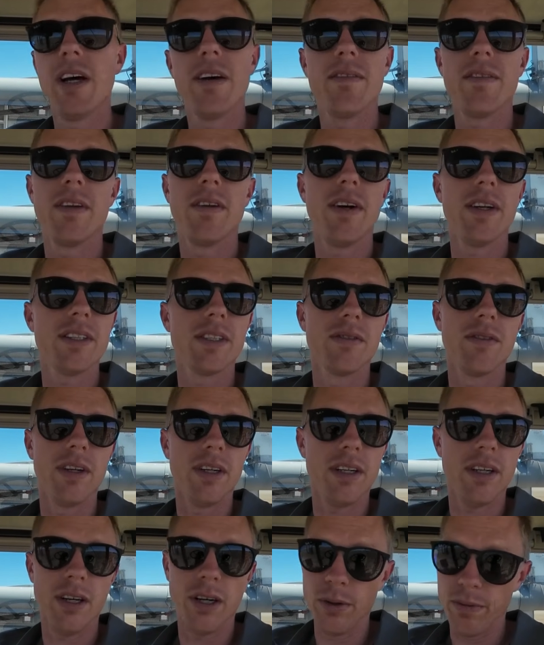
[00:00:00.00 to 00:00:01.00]
have the rest of
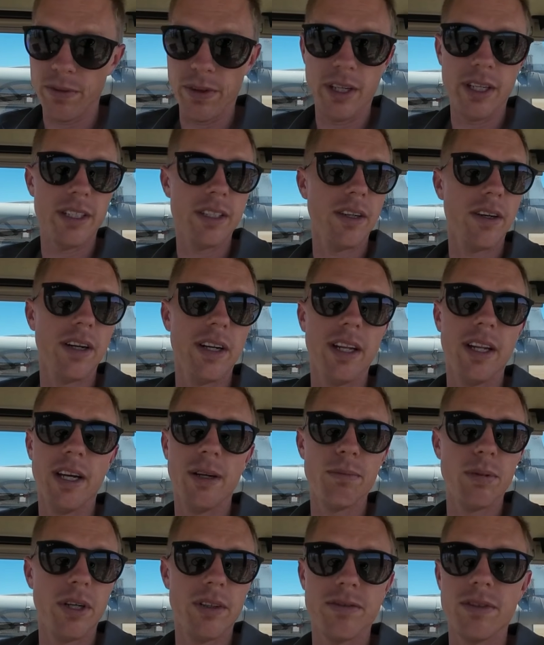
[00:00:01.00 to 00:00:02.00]
it hopefully tidied
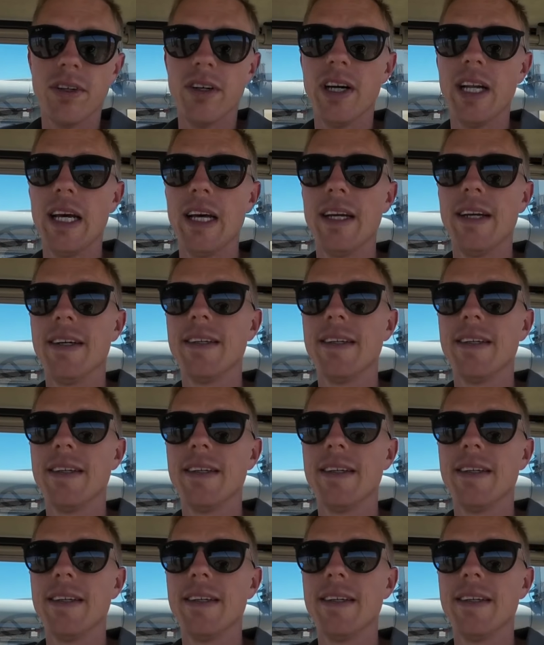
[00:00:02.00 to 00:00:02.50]
up by Friday.